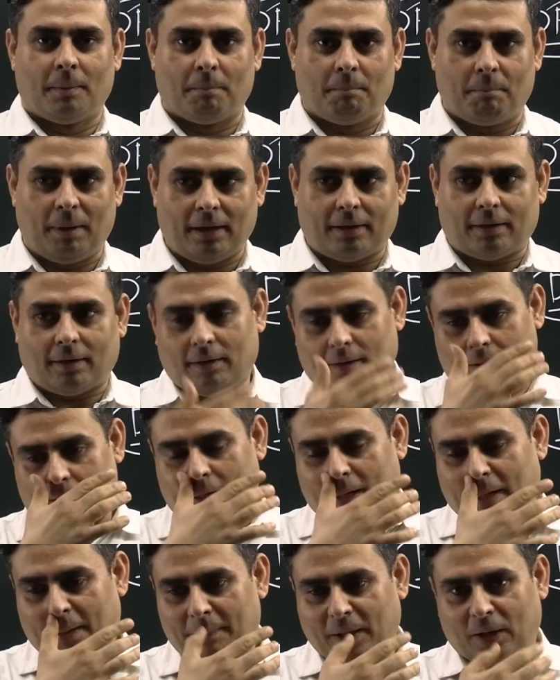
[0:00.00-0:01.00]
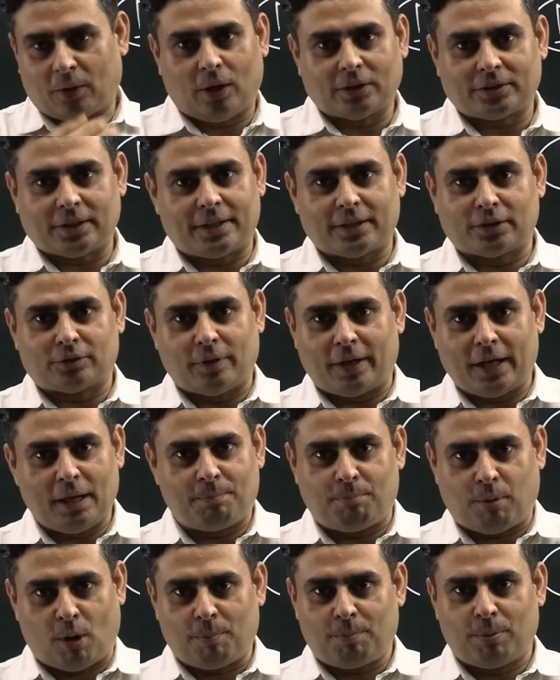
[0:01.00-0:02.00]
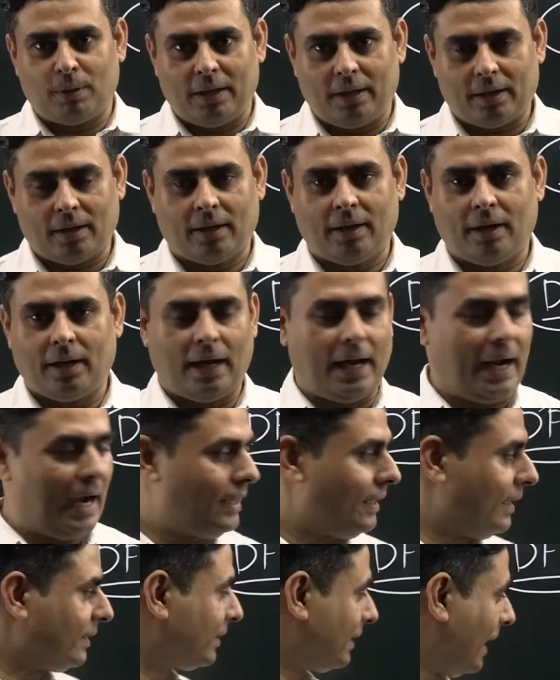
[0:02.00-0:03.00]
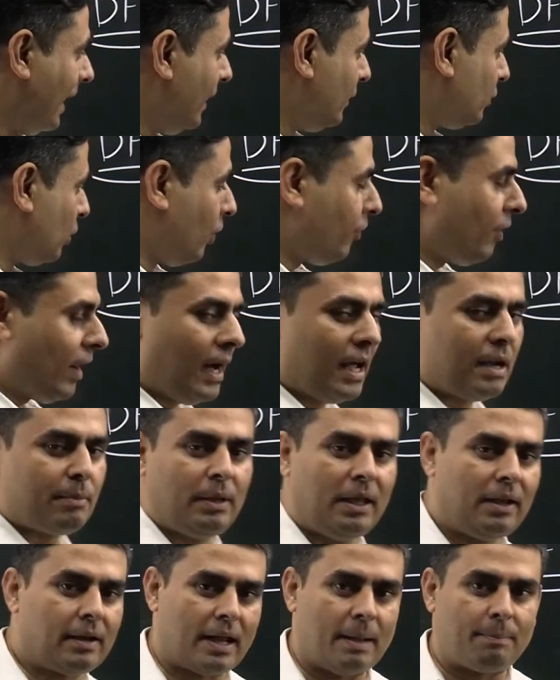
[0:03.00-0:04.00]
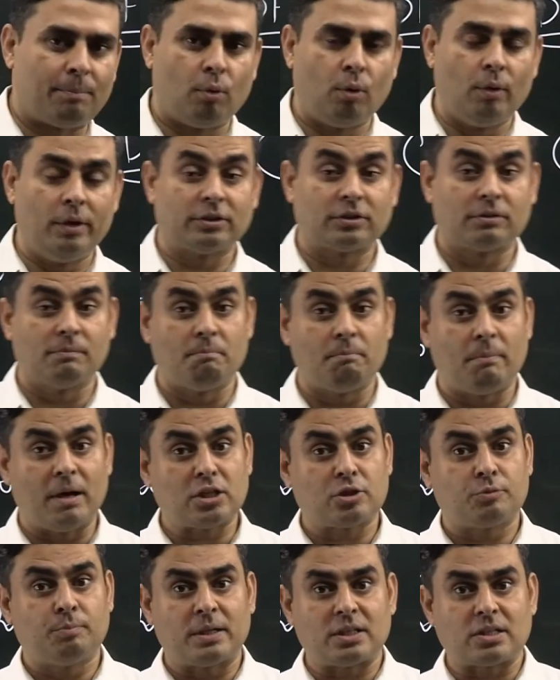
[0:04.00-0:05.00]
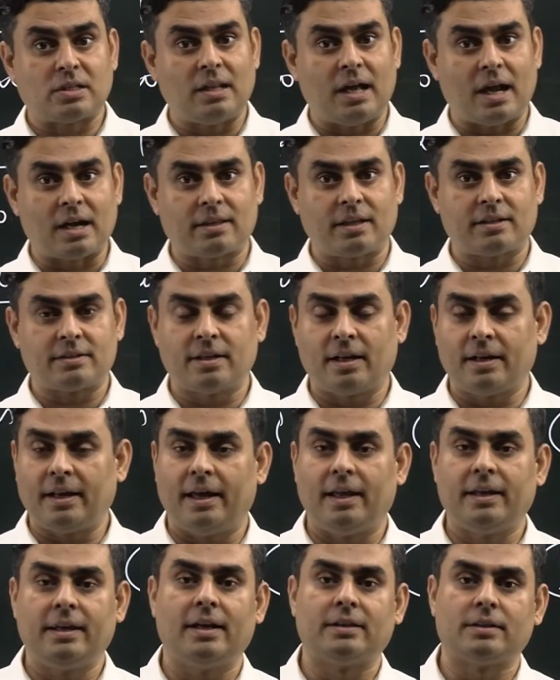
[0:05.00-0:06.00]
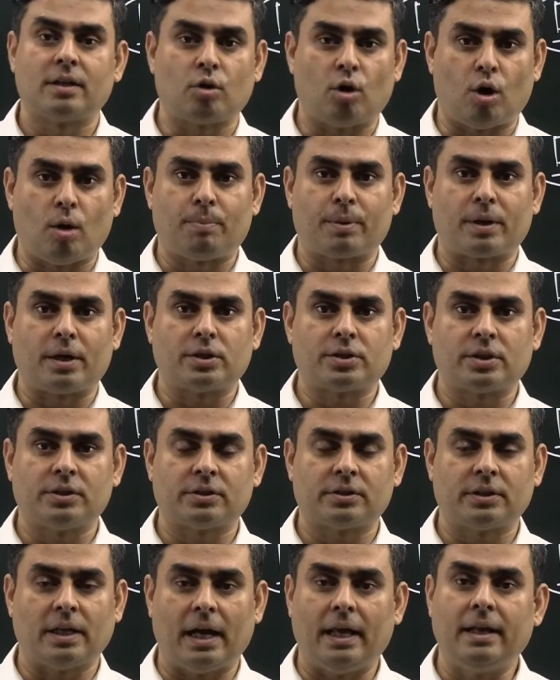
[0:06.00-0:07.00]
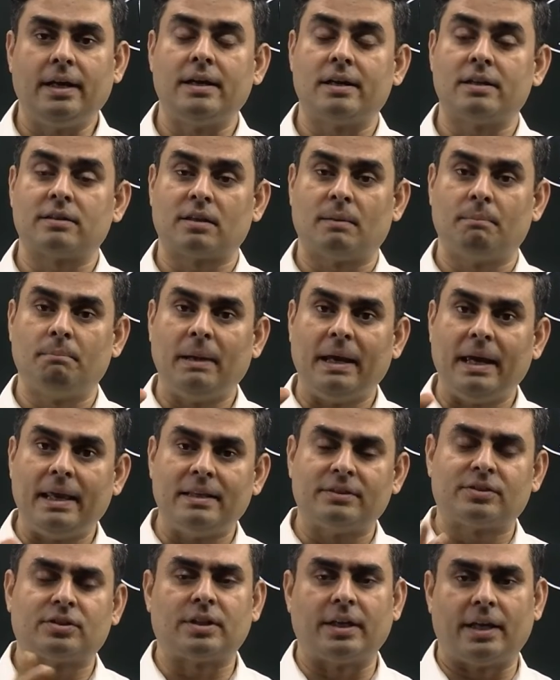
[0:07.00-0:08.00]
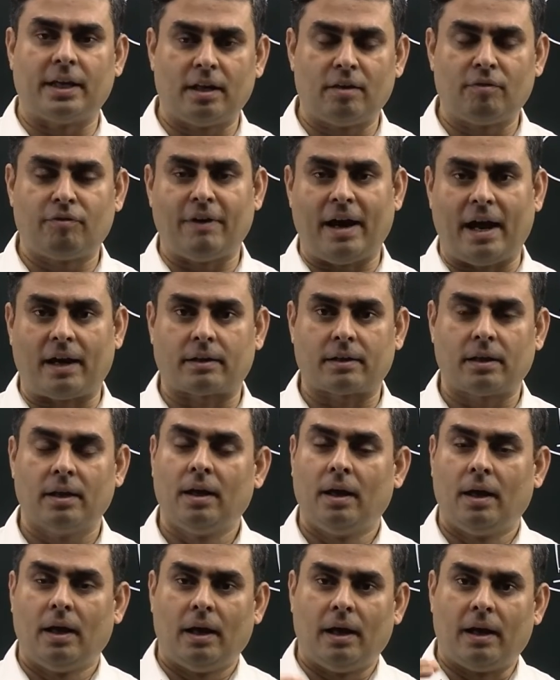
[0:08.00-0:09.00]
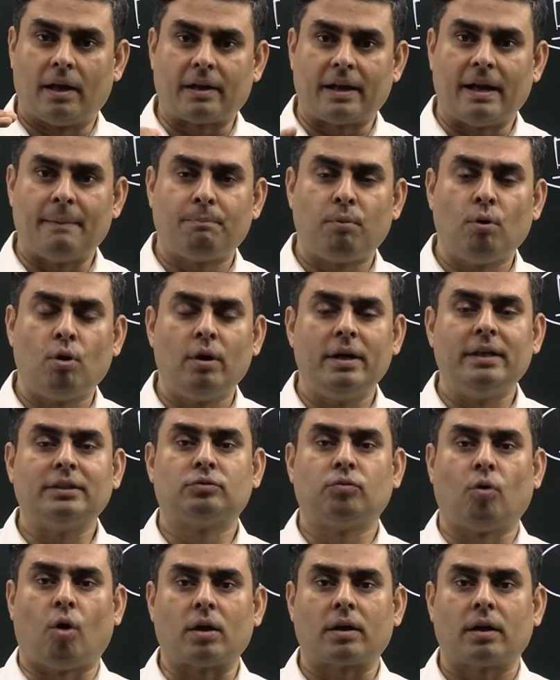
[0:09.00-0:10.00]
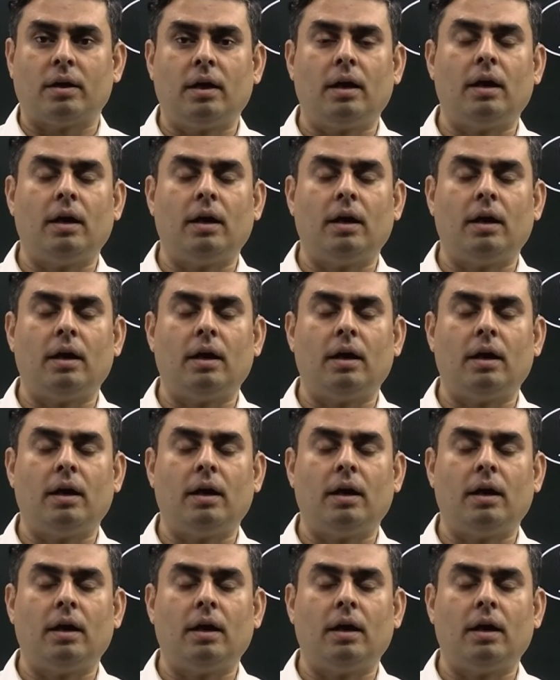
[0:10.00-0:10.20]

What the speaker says: But because it is very popular and the size of RBI repo is much larger than any other operations, and it is a mainstay. In fact, repo is what?